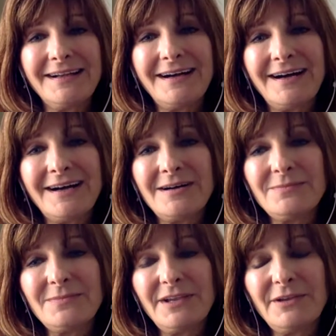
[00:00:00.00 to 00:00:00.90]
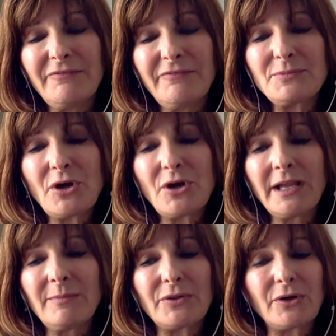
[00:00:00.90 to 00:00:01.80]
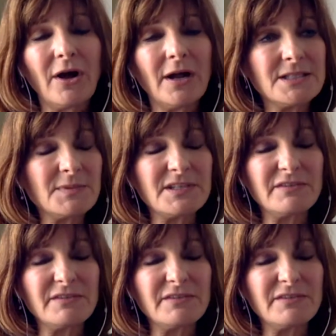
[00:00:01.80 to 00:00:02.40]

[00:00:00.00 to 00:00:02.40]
If I'm talking about the concepts of